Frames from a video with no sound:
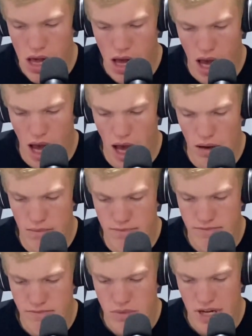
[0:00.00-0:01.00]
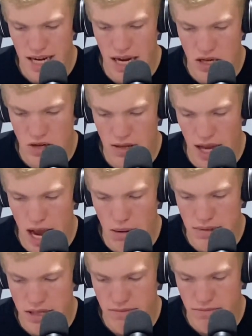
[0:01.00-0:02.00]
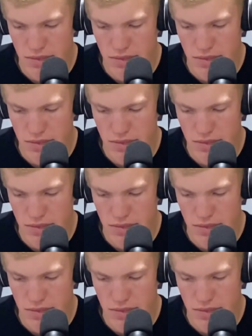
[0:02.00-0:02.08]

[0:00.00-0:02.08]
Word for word: Um, he had two laps.